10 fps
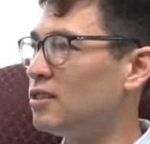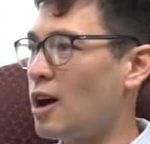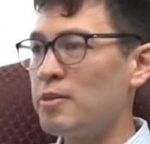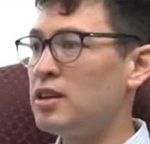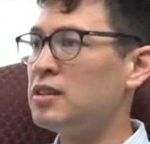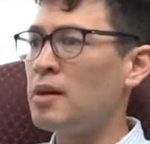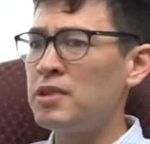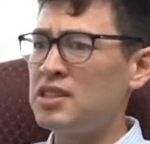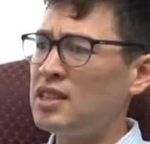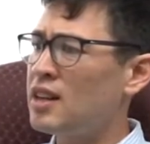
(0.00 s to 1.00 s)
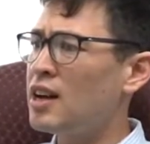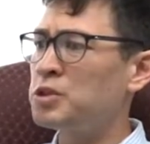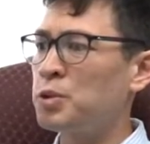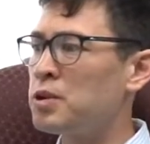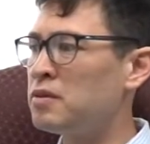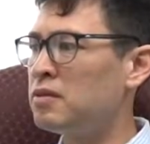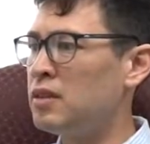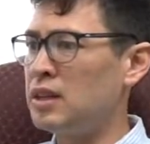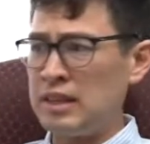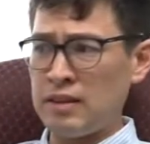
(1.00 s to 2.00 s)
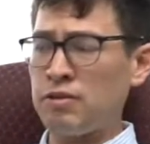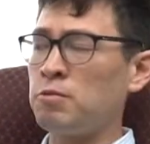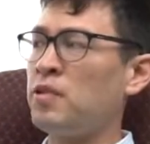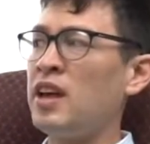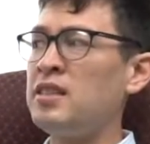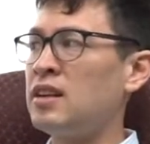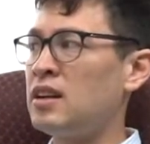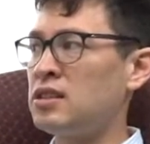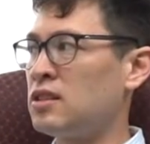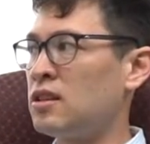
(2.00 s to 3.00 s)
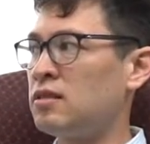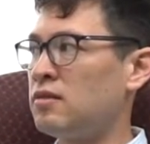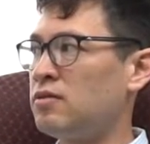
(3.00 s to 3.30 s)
I'm going to see God's word in a different light than I saw